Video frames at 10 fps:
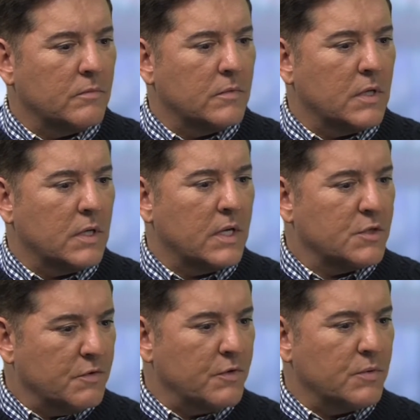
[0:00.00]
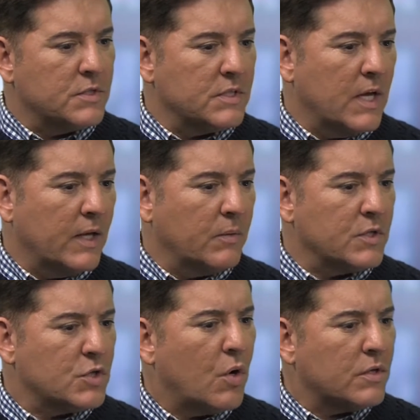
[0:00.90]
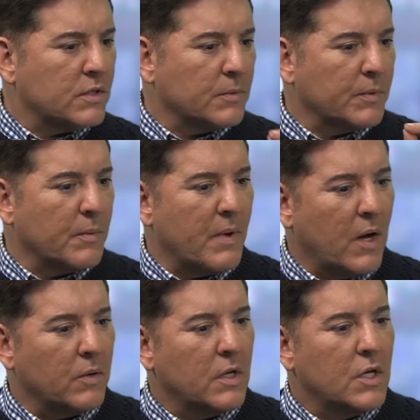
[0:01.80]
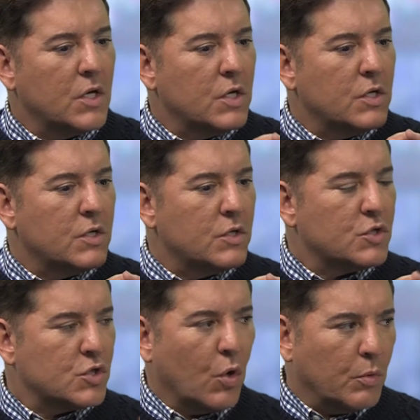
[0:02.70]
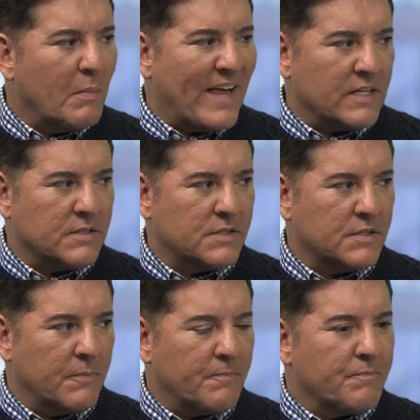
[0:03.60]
the interview today, we talked a little bit about soulmates.